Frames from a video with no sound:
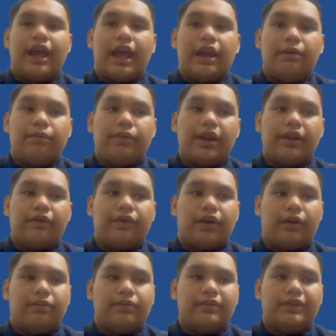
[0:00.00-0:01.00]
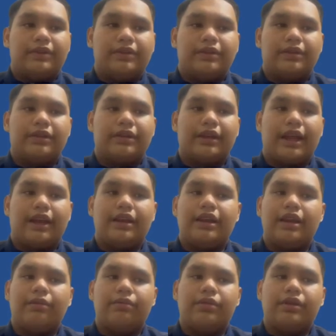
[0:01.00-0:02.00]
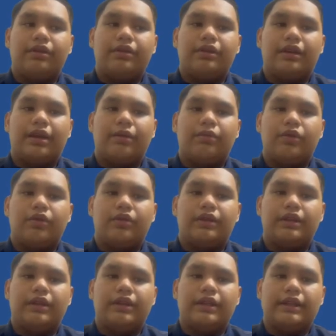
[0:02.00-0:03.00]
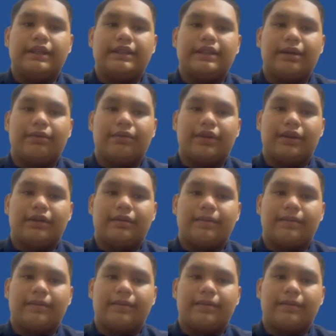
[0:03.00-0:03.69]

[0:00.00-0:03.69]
and platforms that enable the WOT in this chapter.